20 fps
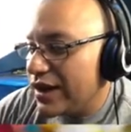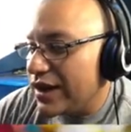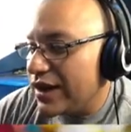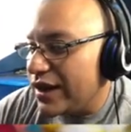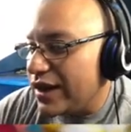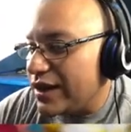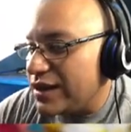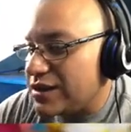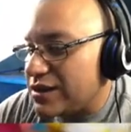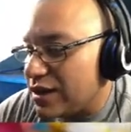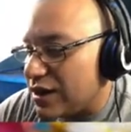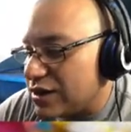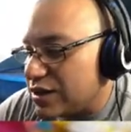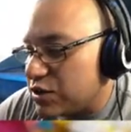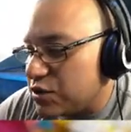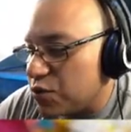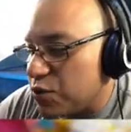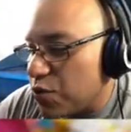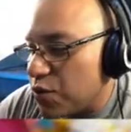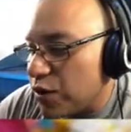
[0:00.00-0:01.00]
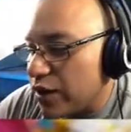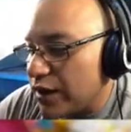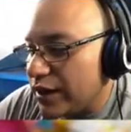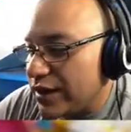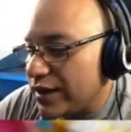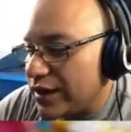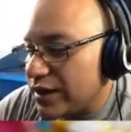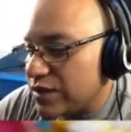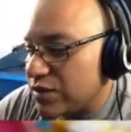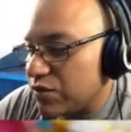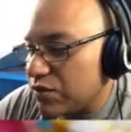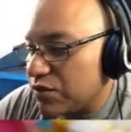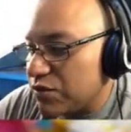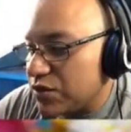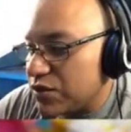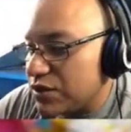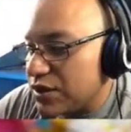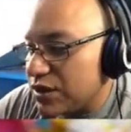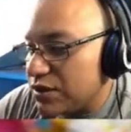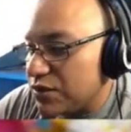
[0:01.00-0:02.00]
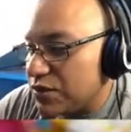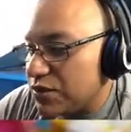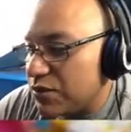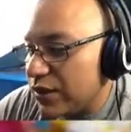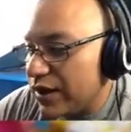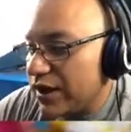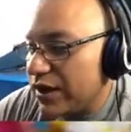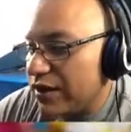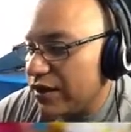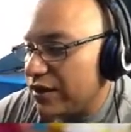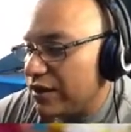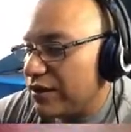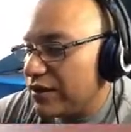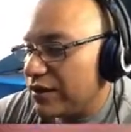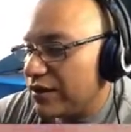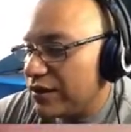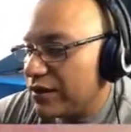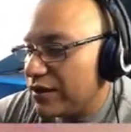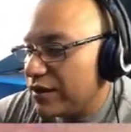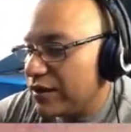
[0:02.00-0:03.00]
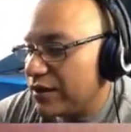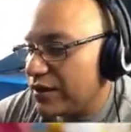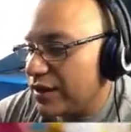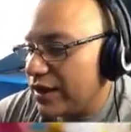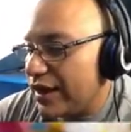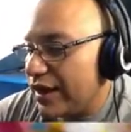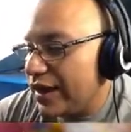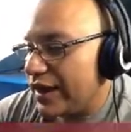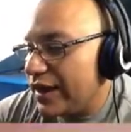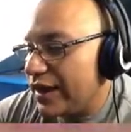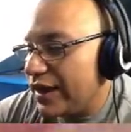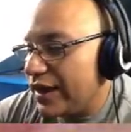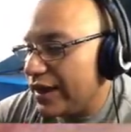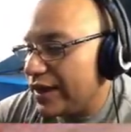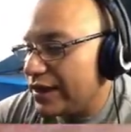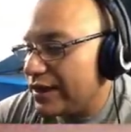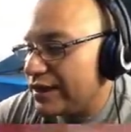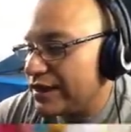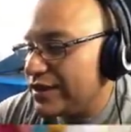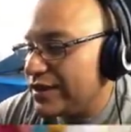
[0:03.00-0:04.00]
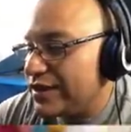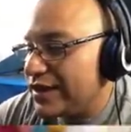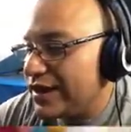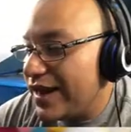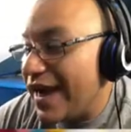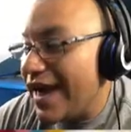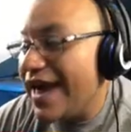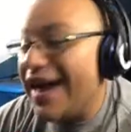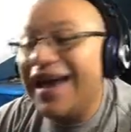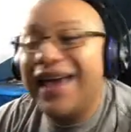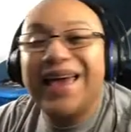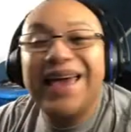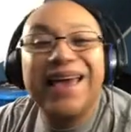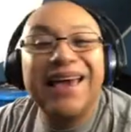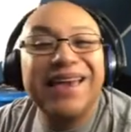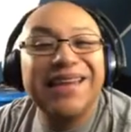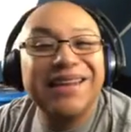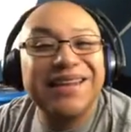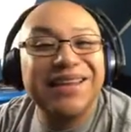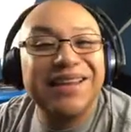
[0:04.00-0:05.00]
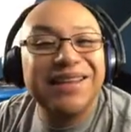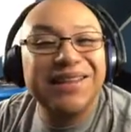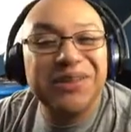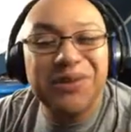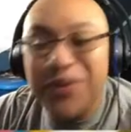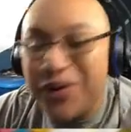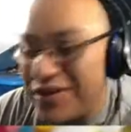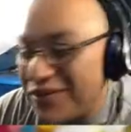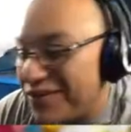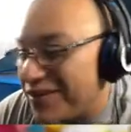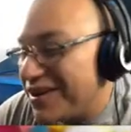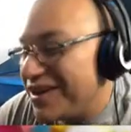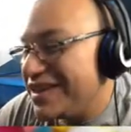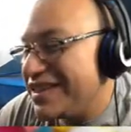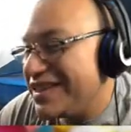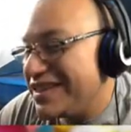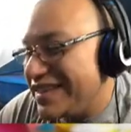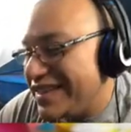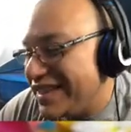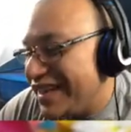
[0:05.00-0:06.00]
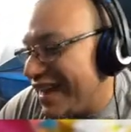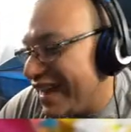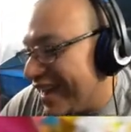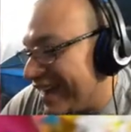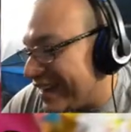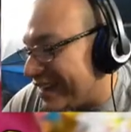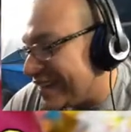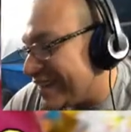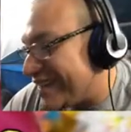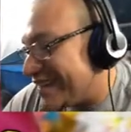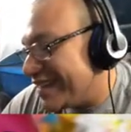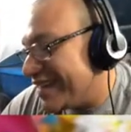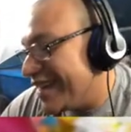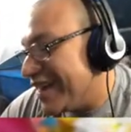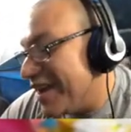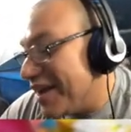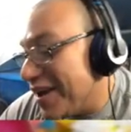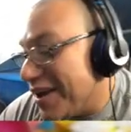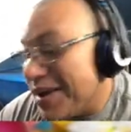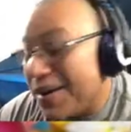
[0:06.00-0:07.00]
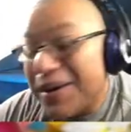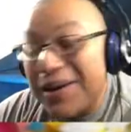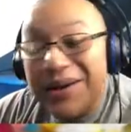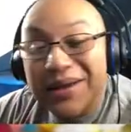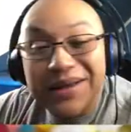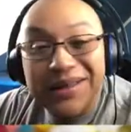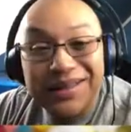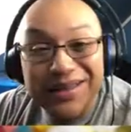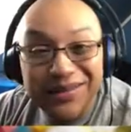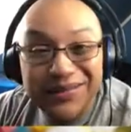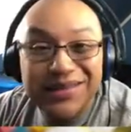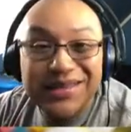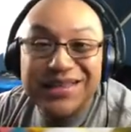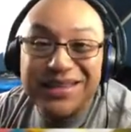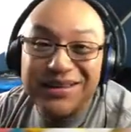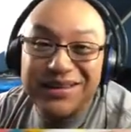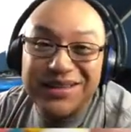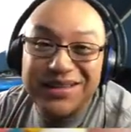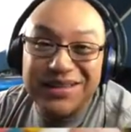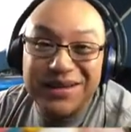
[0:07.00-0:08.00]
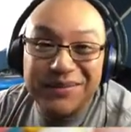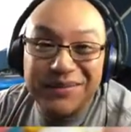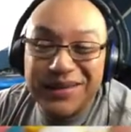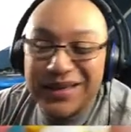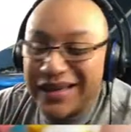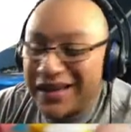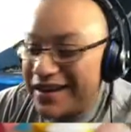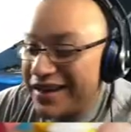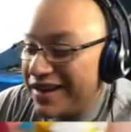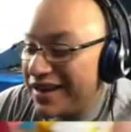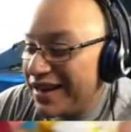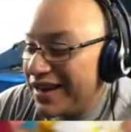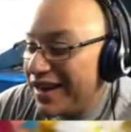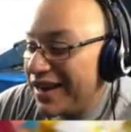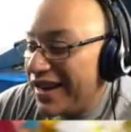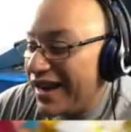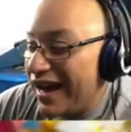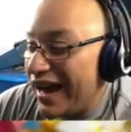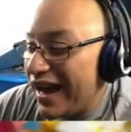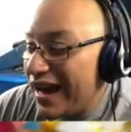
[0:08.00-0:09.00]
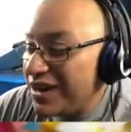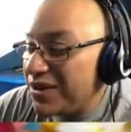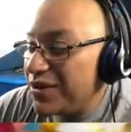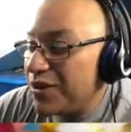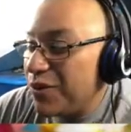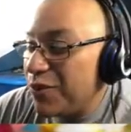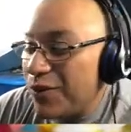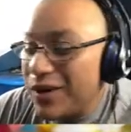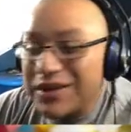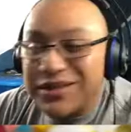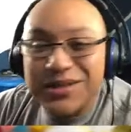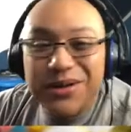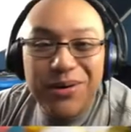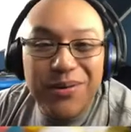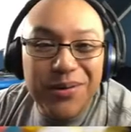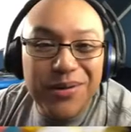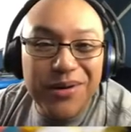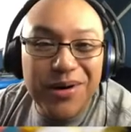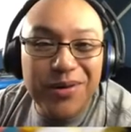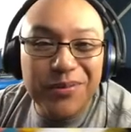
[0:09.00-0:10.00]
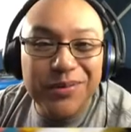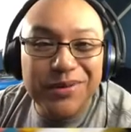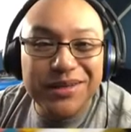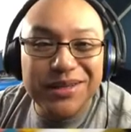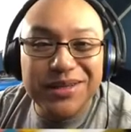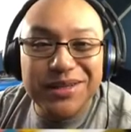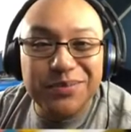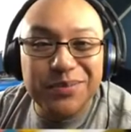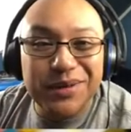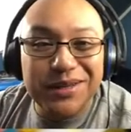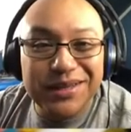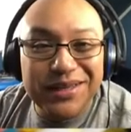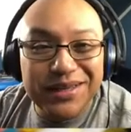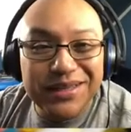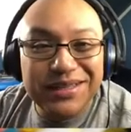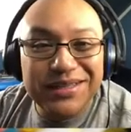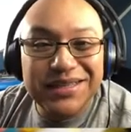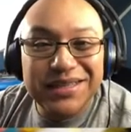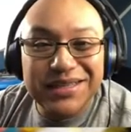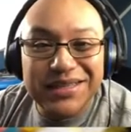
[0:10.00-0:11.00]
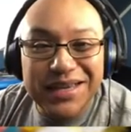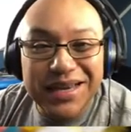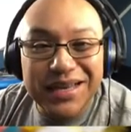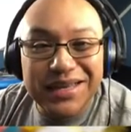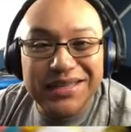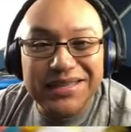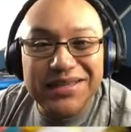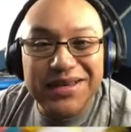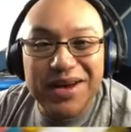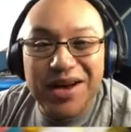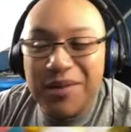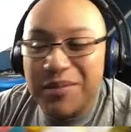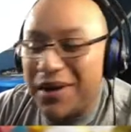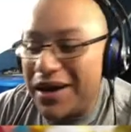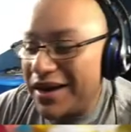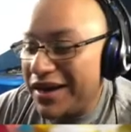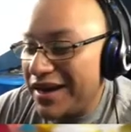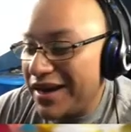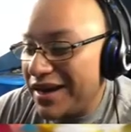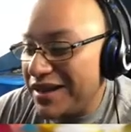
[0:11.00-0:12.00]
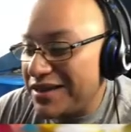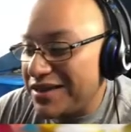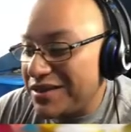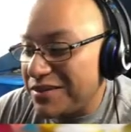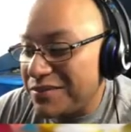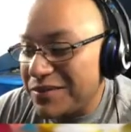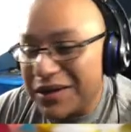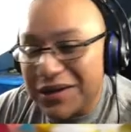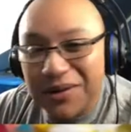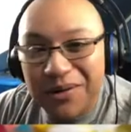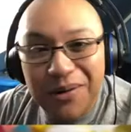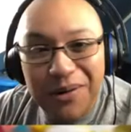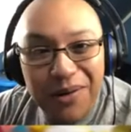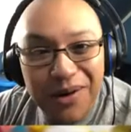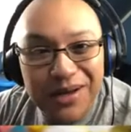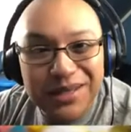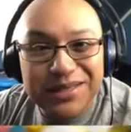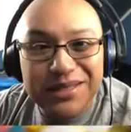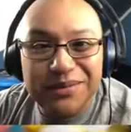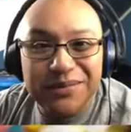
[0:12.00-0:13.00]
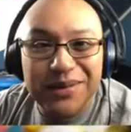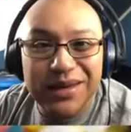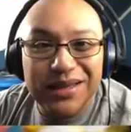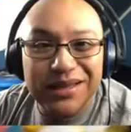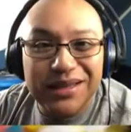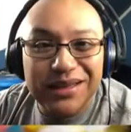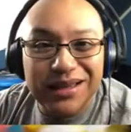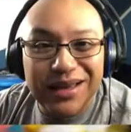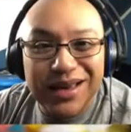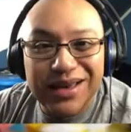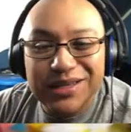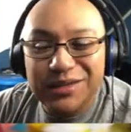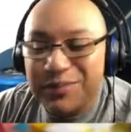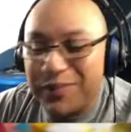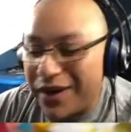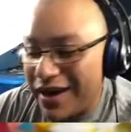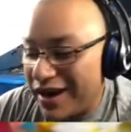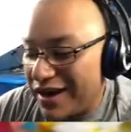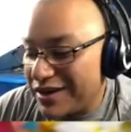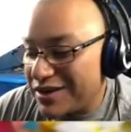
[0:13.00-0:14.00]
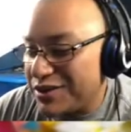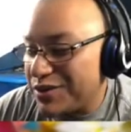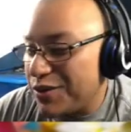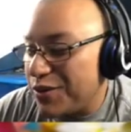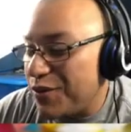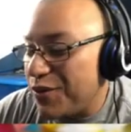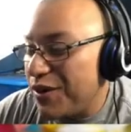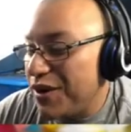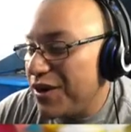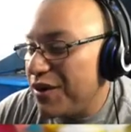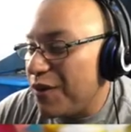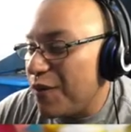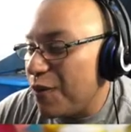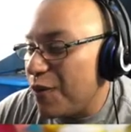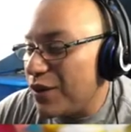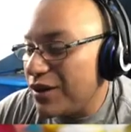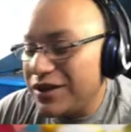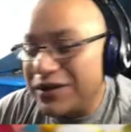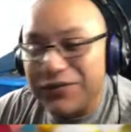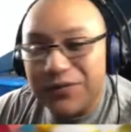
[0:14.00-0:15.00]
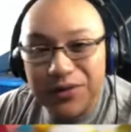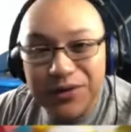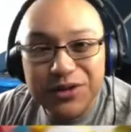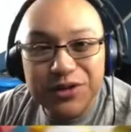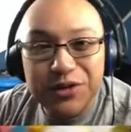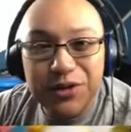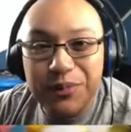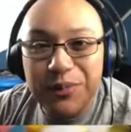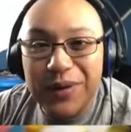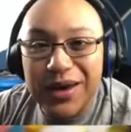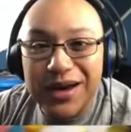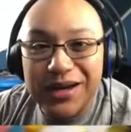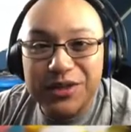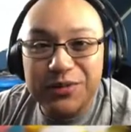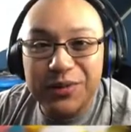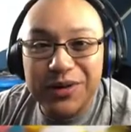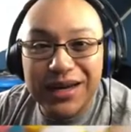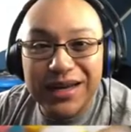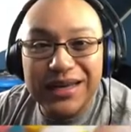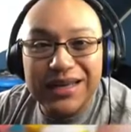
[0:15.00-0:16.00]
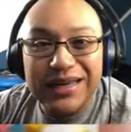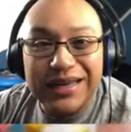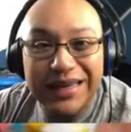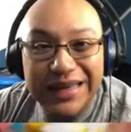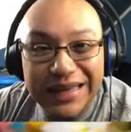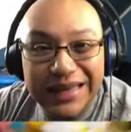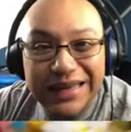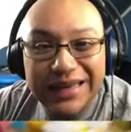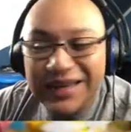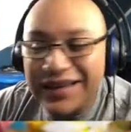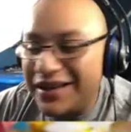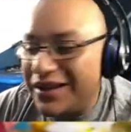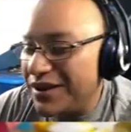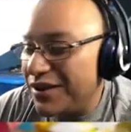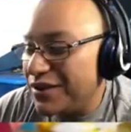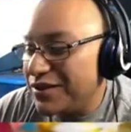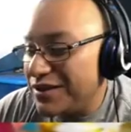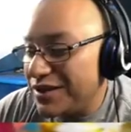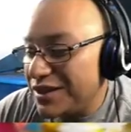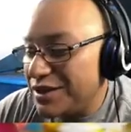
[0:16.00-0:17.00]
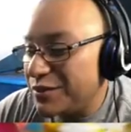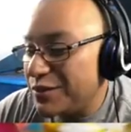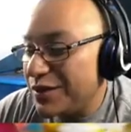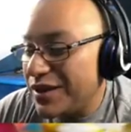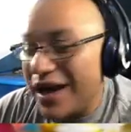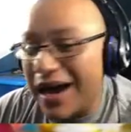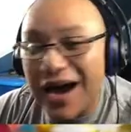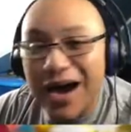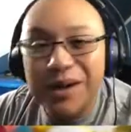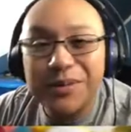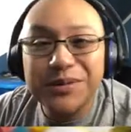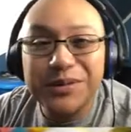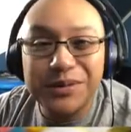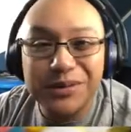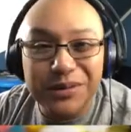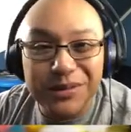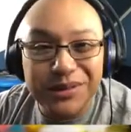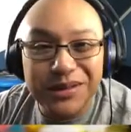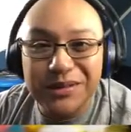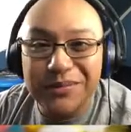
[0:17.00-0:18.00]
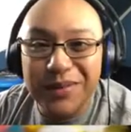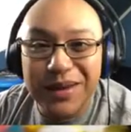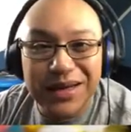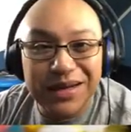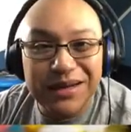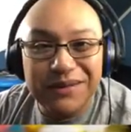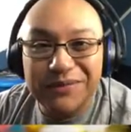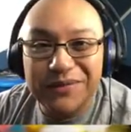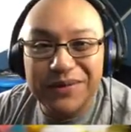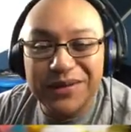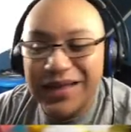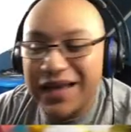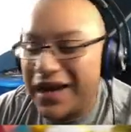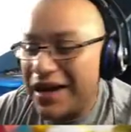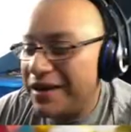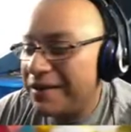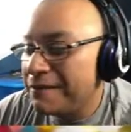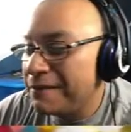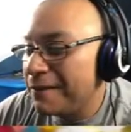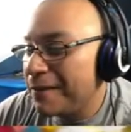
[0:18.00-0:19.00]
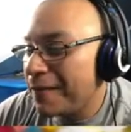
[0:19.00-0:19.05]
A Dusknoir, and that's the reverse holo rare. And, and the Noivern GX. Let me tell you something. I don't know what's going on with this, but this is the second time I get something awesome in the last pack. So while the first two packs were kind of eh, you know, this one absolutely made up for that.